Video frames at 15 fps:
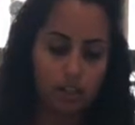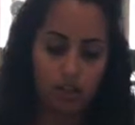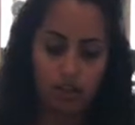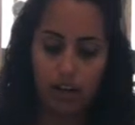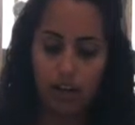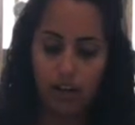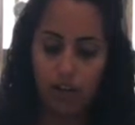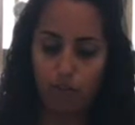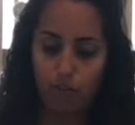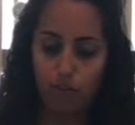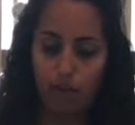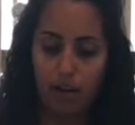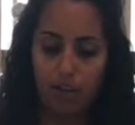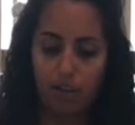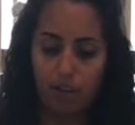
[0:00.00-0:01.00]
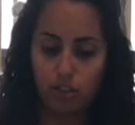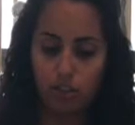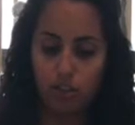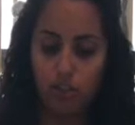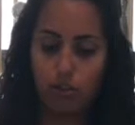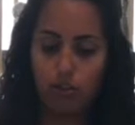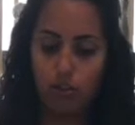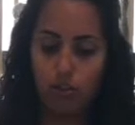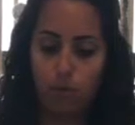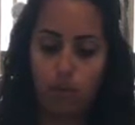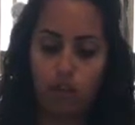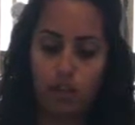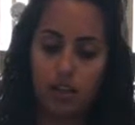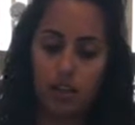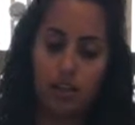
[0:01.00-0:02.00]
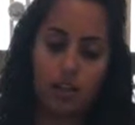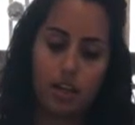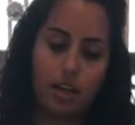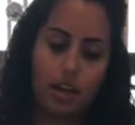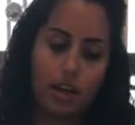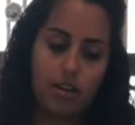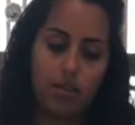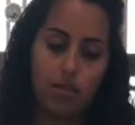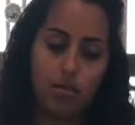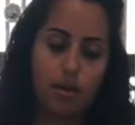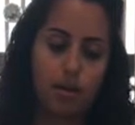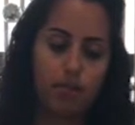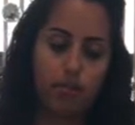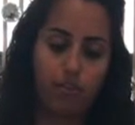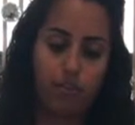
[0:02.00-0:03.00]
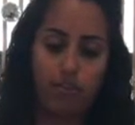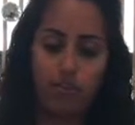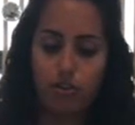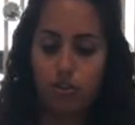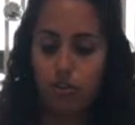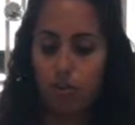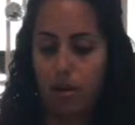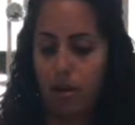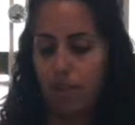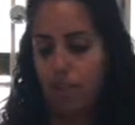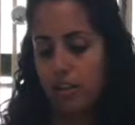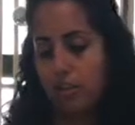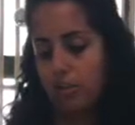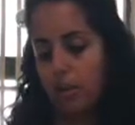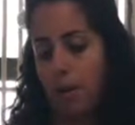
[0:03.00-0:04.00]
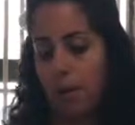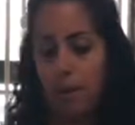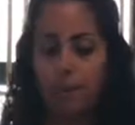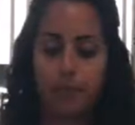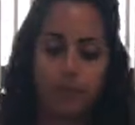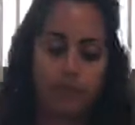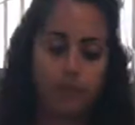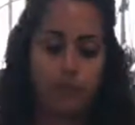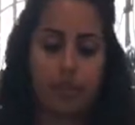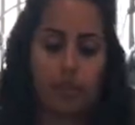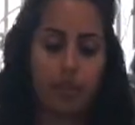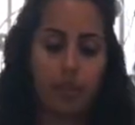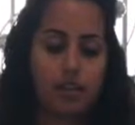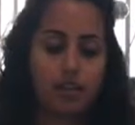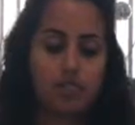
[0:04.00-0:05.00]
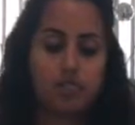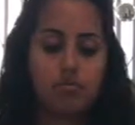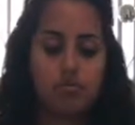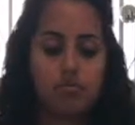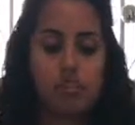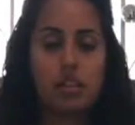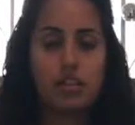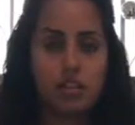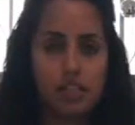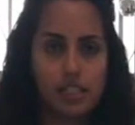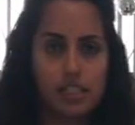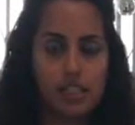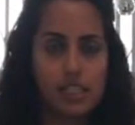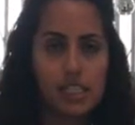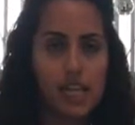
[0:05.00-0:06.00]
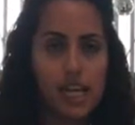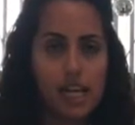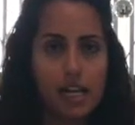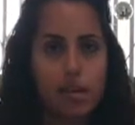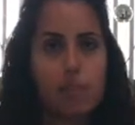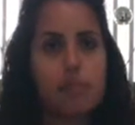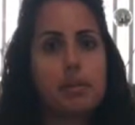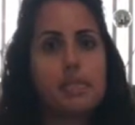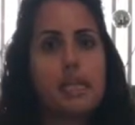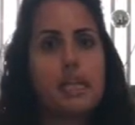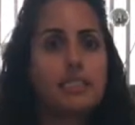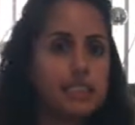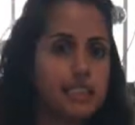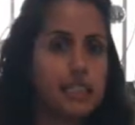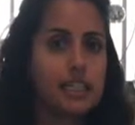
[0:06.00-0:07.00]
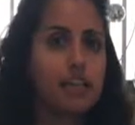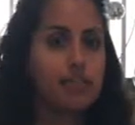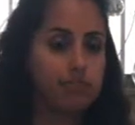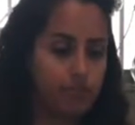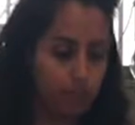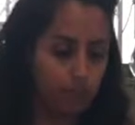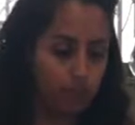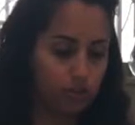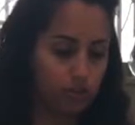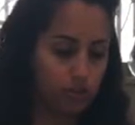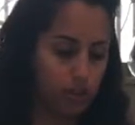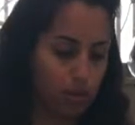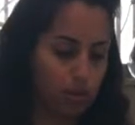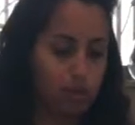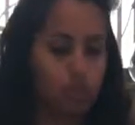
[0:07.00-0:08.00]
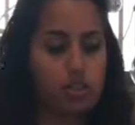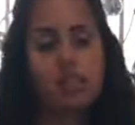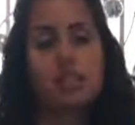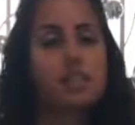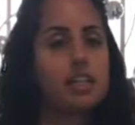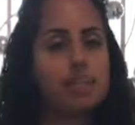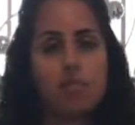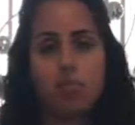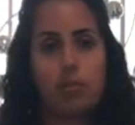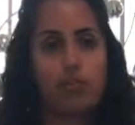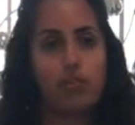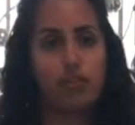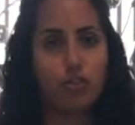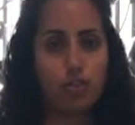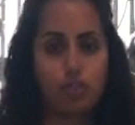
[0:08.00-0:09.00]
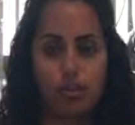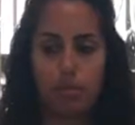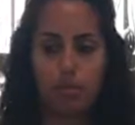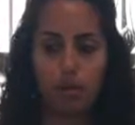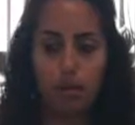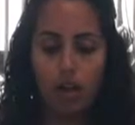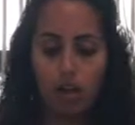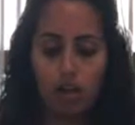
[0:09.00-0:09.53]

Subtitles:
You could have this for breakfast too if you want. I don't know about the flavors for breakfast, but This is like plenty of food for one person. This can even be for 2 people.